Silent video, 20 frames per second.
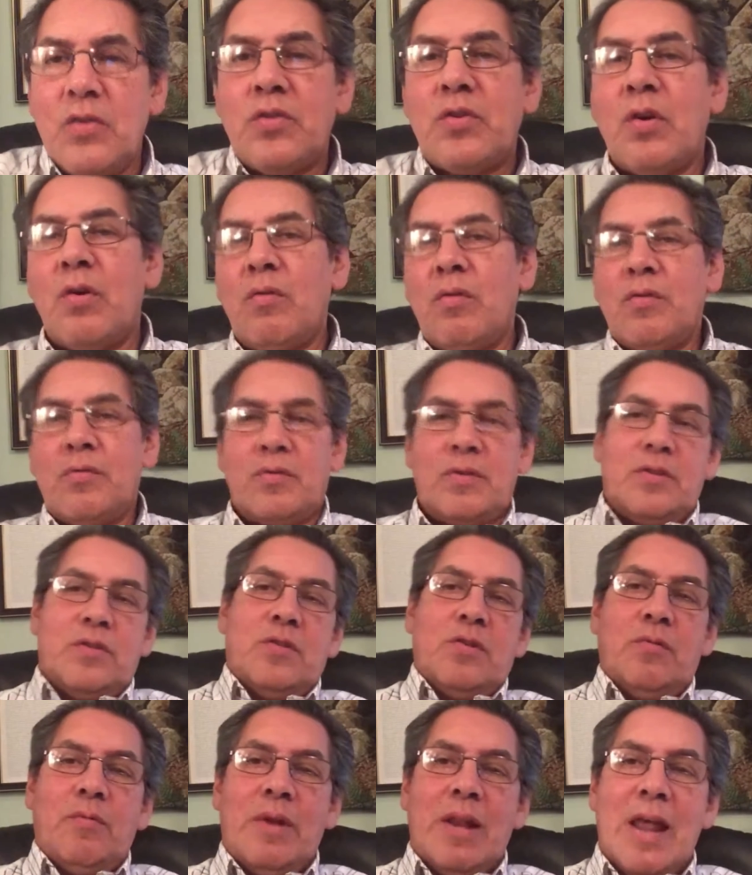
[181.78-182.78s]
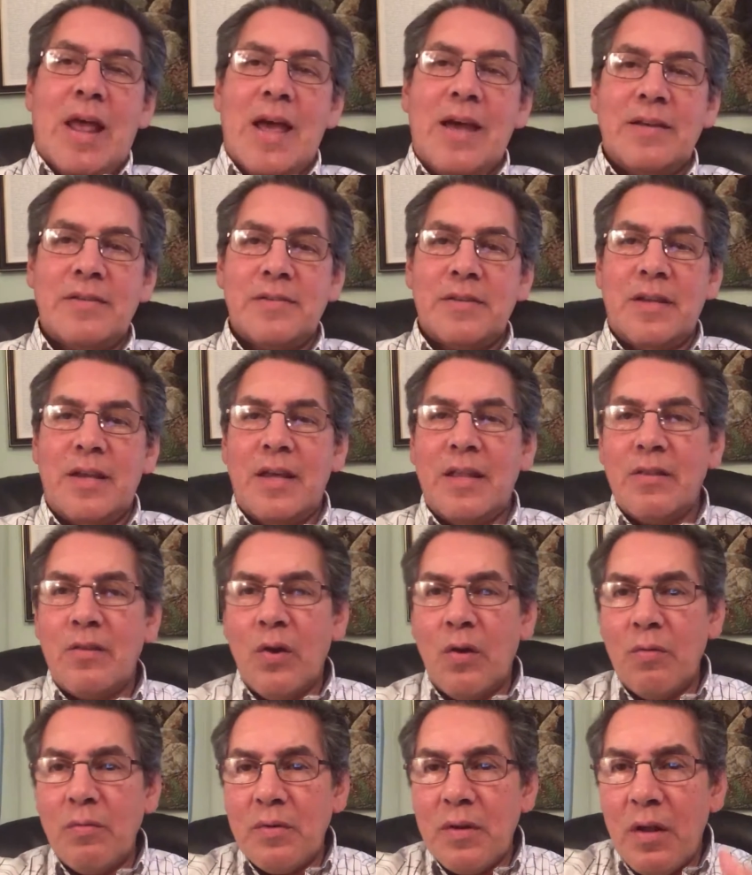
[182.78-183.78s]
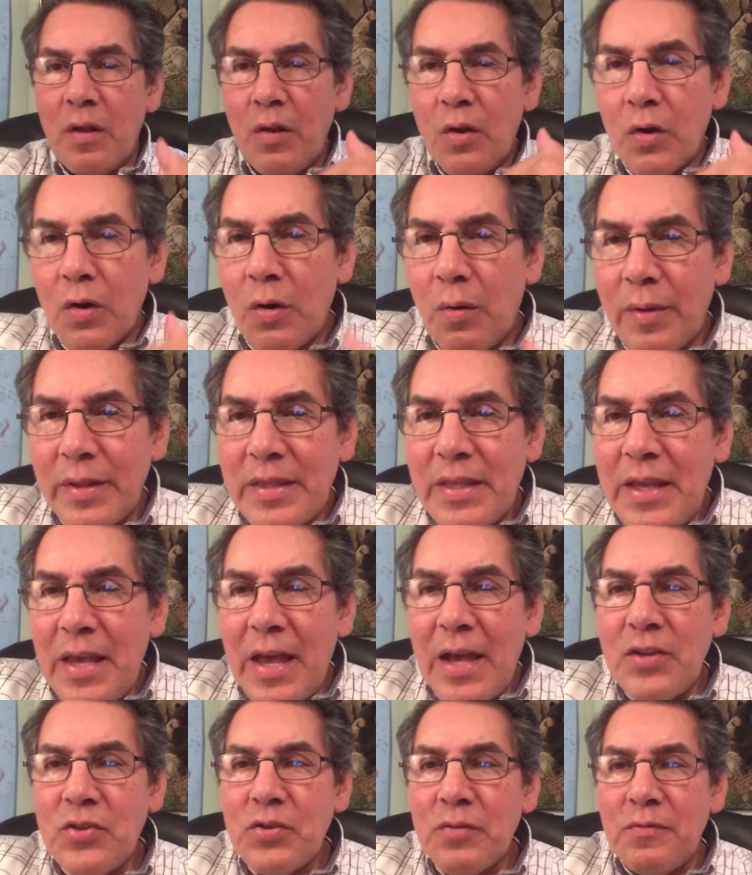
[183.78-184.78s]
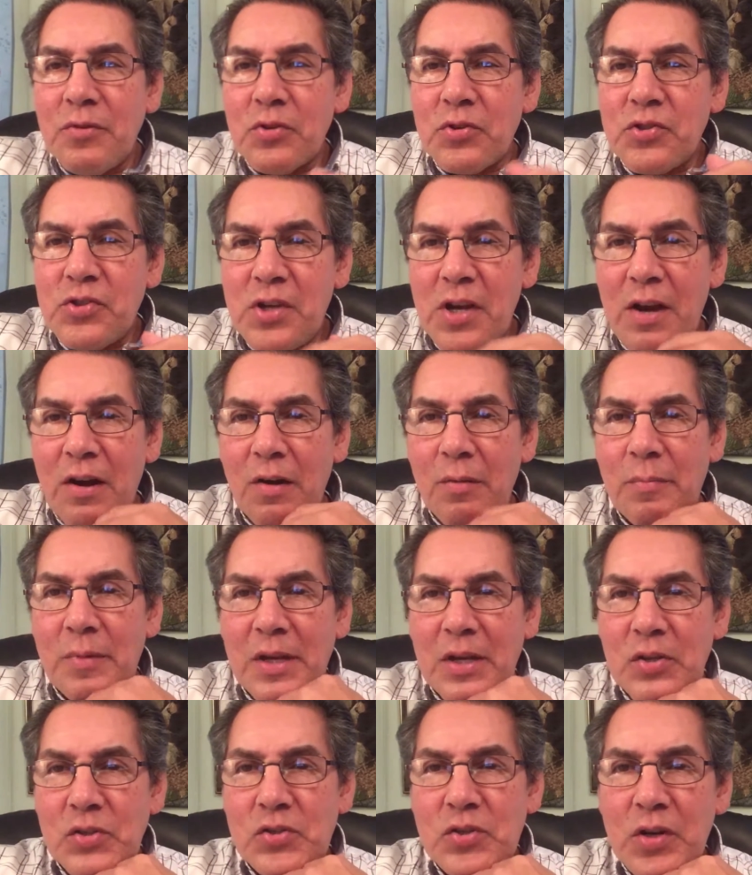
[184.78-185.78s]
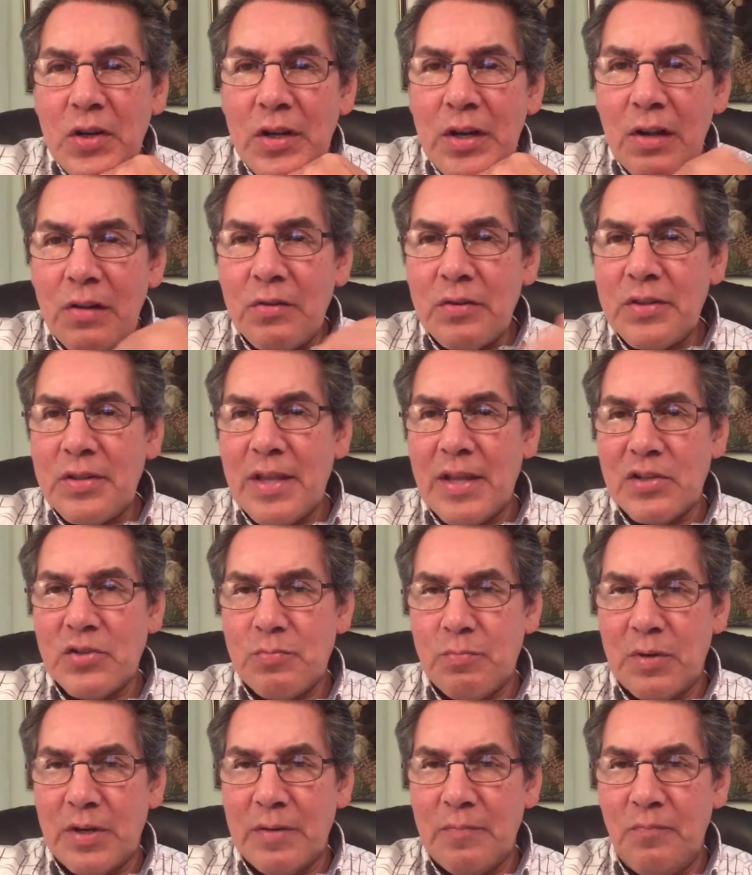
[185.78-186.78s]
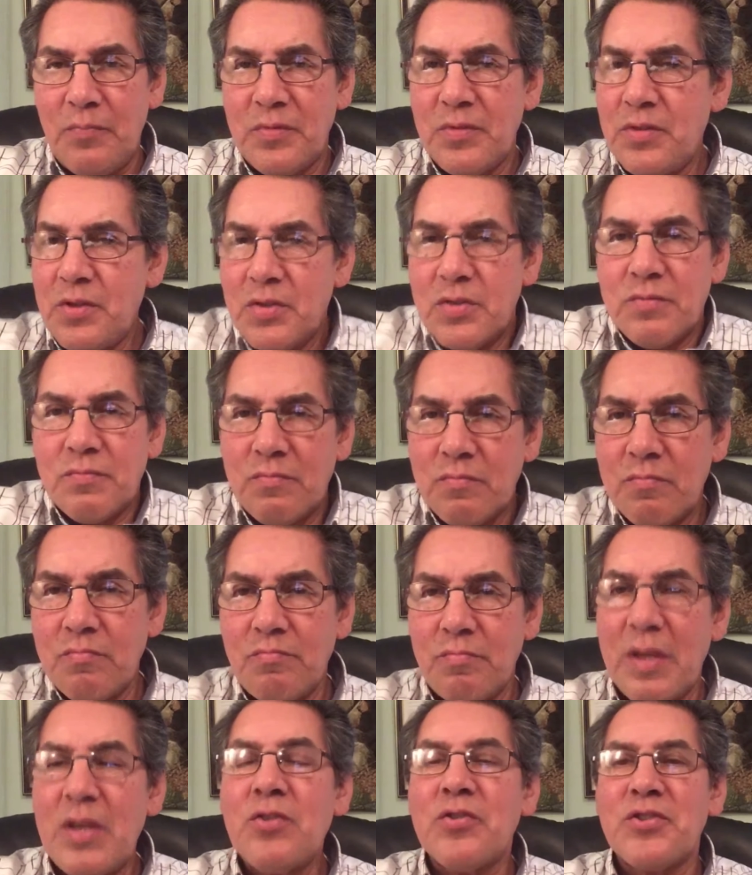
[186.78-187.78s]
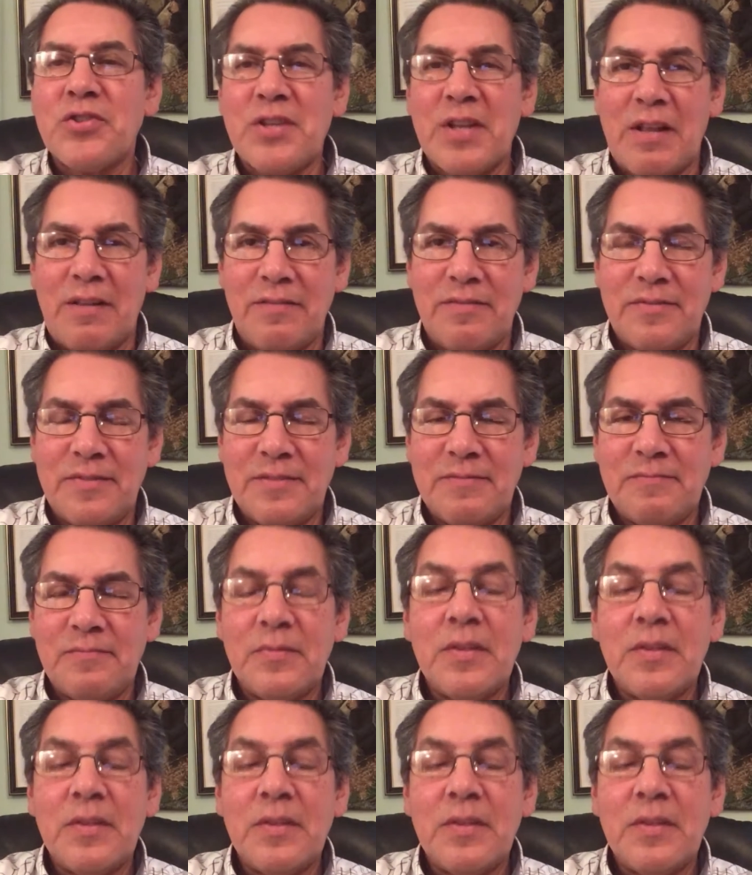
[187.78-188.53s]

don't look too relaxed and don't go at the edge of your chair because you're going to look desperate. Just be yourself.